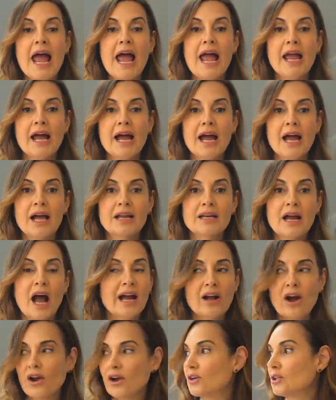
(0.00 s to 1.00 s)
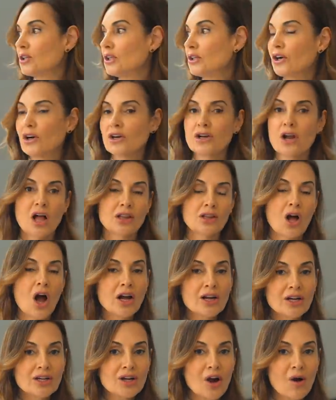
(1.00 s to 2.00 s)
And I got an alert not
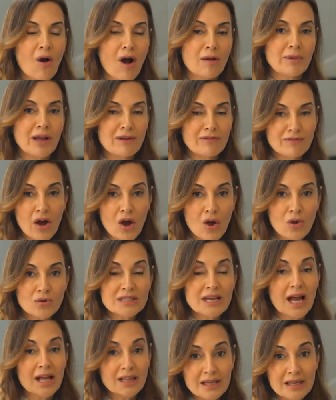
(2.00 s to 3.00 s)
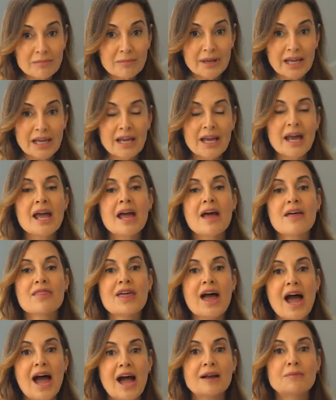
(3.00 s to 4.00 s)
long ago on my phone telling me
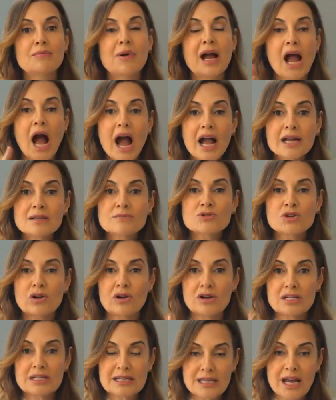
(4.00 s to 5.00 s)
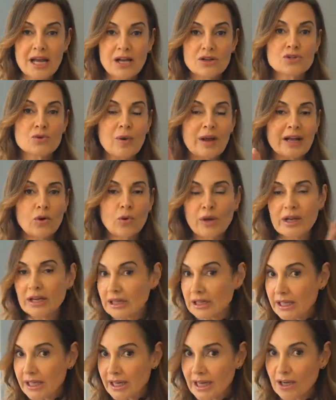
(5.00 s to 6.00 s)
that my items are on sale, so I quickly
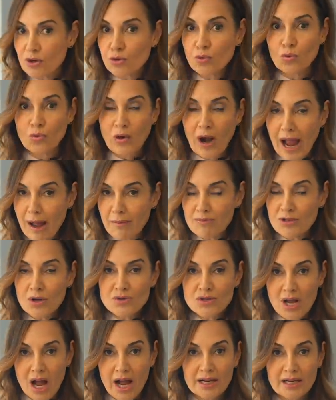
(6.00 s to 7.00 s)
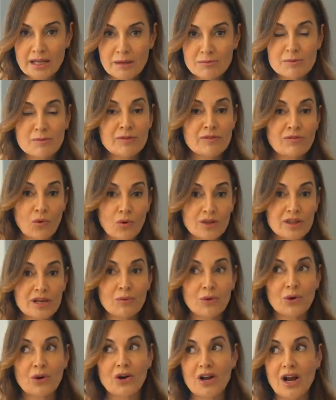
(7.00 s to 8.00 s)
quickly grabbed those items before they
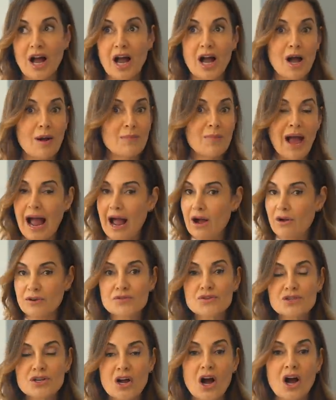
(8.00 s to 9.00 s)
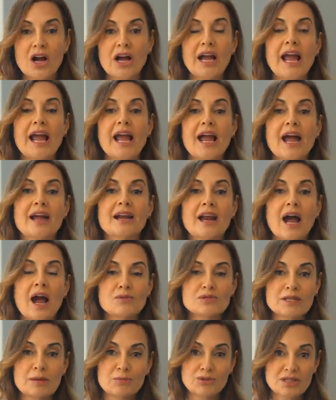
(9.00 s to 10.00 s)
were um, out of stock, and I
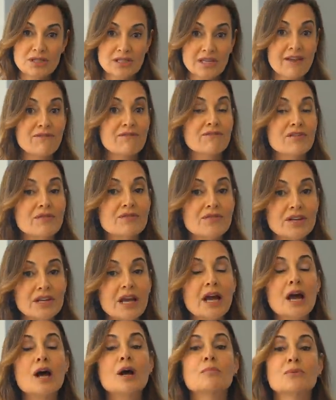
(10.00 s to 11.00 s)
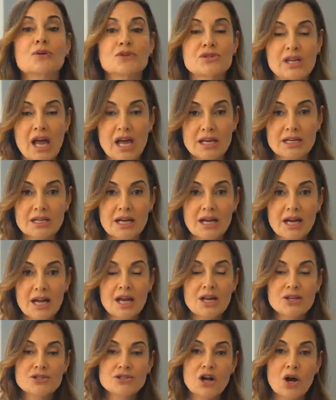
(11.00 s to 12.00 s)
was able to save 50 percent
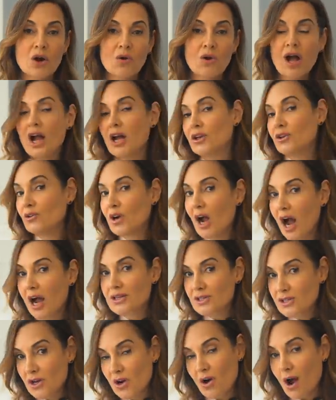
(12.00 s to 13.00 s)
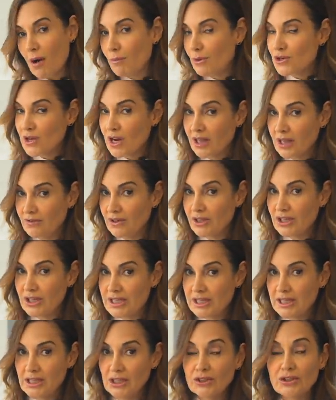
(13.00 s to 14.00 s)
So you guys know how much I love a good
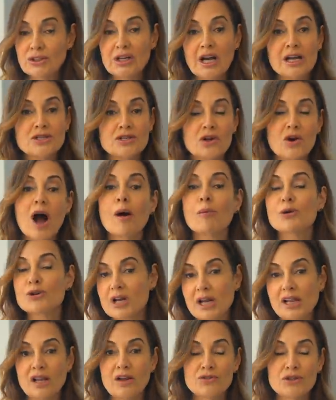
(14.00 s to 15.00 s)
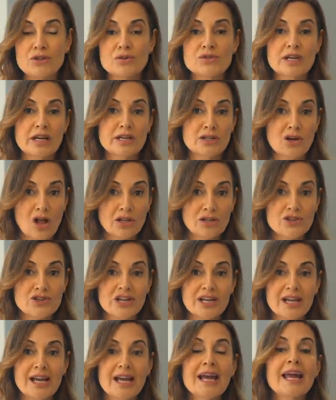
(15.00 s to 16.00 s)
deal and you guys know how much I love to use
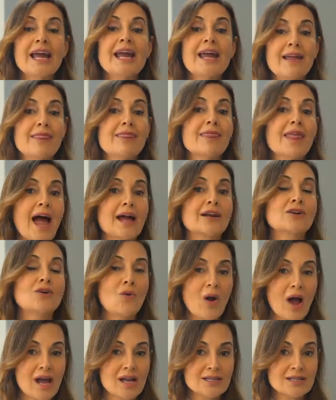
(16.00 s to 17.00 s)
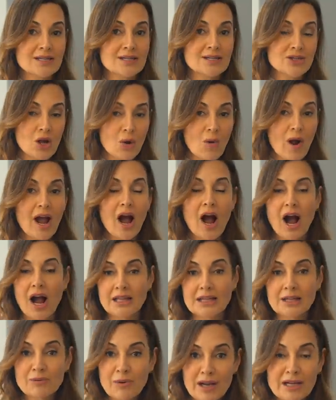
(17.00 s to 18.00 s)
technology in that quest. So I
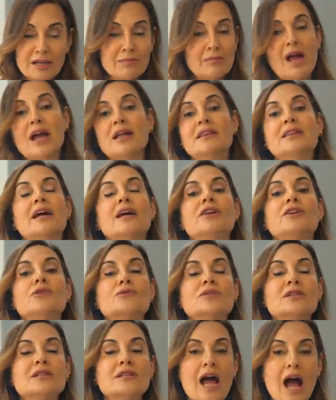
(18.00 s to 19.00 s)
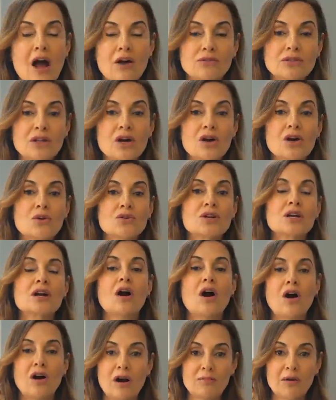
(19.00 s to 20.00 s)
highly recommend that you download
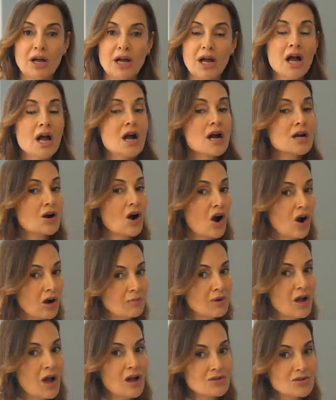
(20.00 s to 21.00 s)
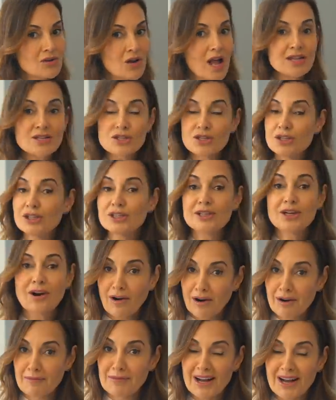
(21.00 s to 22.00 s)
Karma. Karma also has good
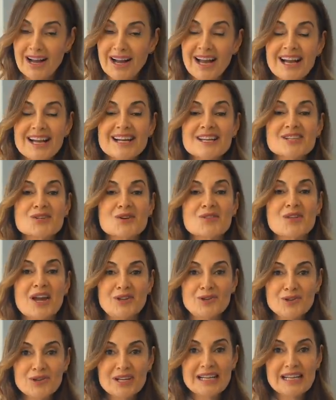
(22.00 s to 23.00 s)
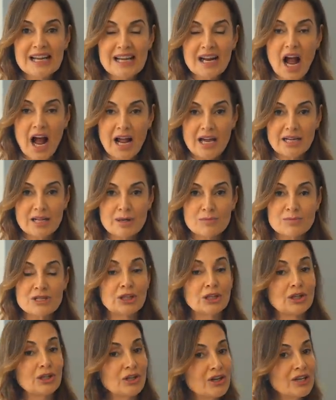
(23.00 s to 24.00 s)
karma so that you can get items
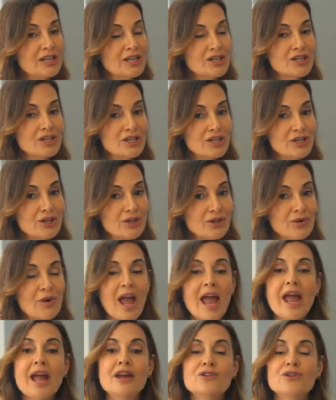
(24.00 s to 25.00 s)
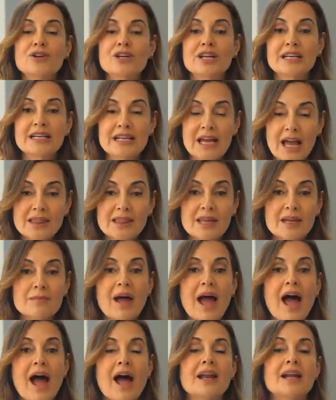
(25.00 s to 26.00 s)
alerted to you and you can get them
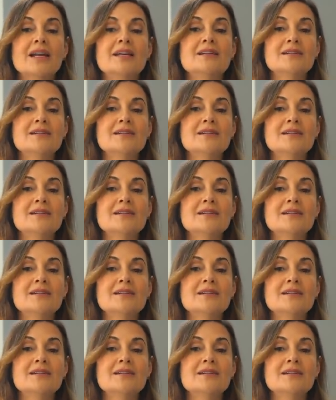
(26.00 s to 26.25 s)
at a